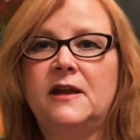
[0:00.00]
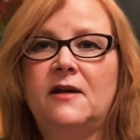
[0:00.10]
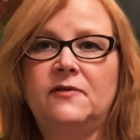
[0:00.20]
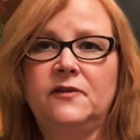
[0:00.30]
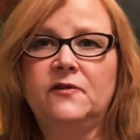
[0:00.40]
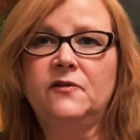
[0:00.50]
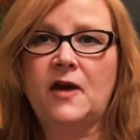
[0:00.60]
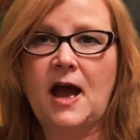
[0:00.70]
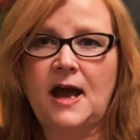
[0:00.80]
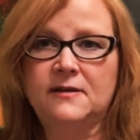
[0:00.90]
Now, this is a
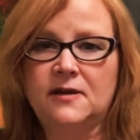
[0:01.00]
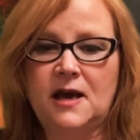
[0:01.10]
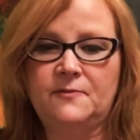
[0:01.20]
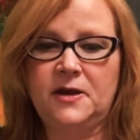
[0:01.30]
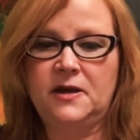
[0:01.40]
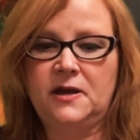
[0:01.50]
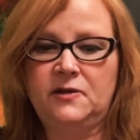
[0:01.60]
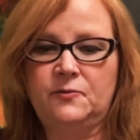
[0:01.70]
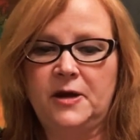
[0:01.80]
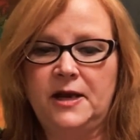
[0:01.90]
hot topic
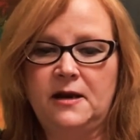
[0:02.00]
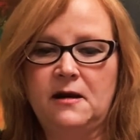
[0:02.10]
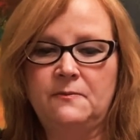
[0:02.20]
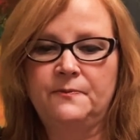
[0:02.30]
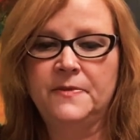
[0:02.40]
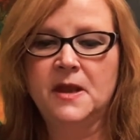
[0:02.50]
he's bringing up.